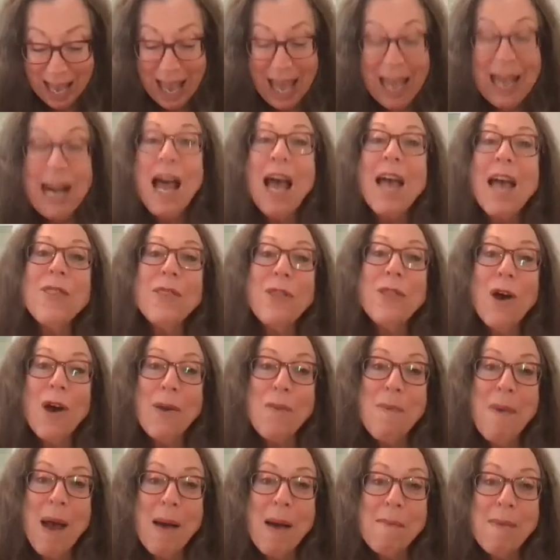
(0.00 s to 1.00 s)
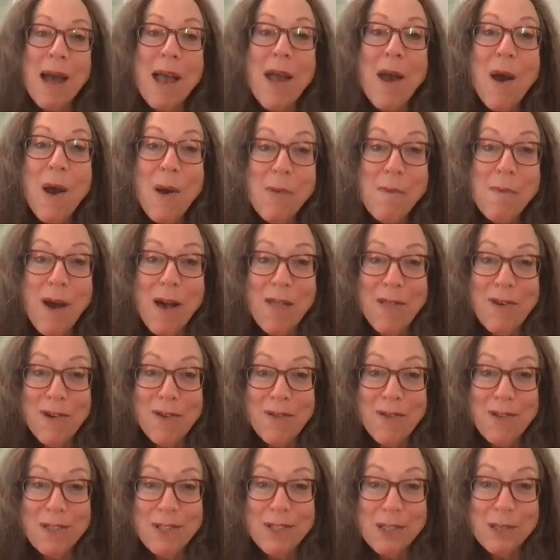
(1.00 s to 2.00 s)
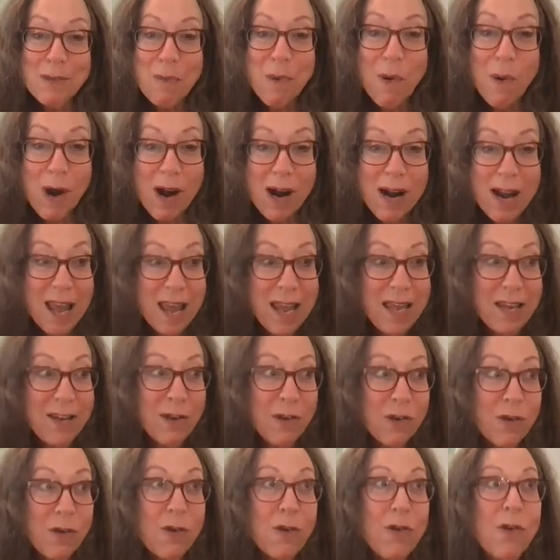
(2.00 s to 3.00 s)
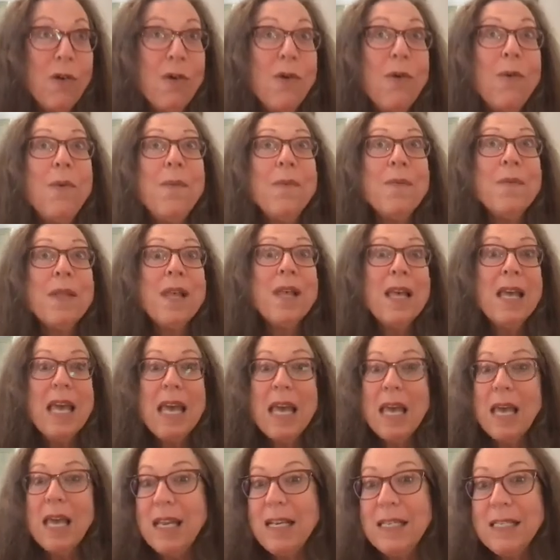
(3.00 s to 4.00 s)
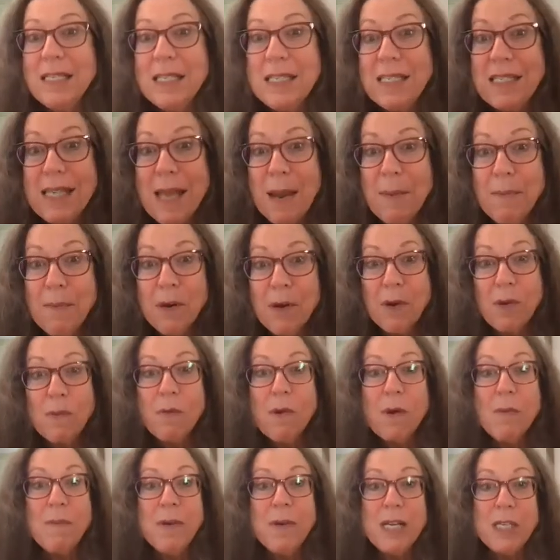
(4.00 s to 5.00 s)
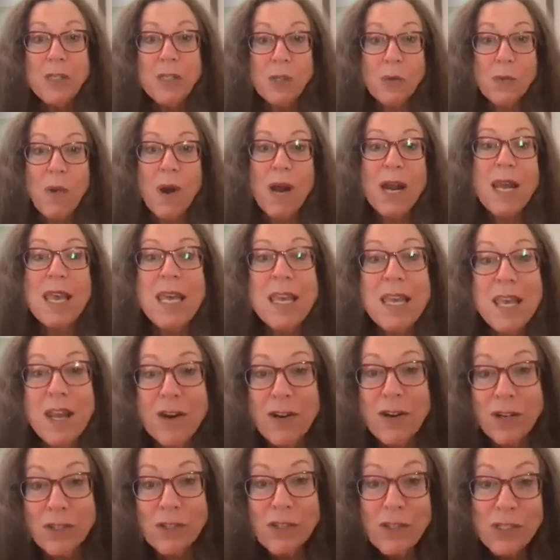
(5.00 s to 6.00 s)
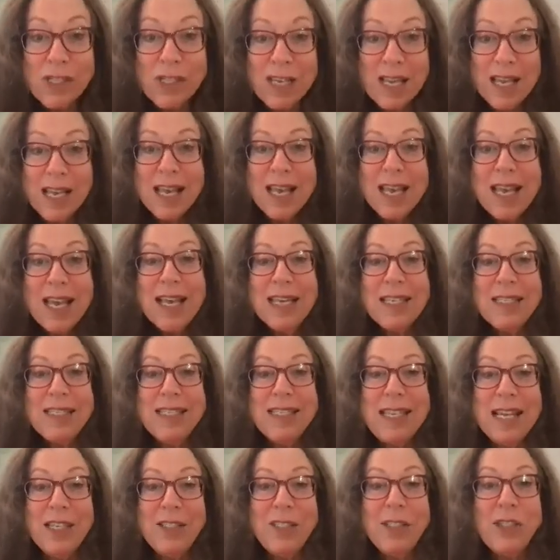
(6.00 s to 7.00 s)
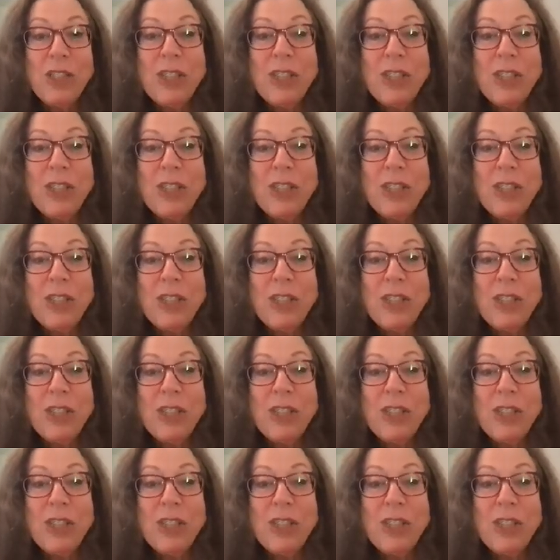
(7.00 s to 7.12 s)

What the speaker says: And I thought about my own mother this morning, who in December will be 20 years since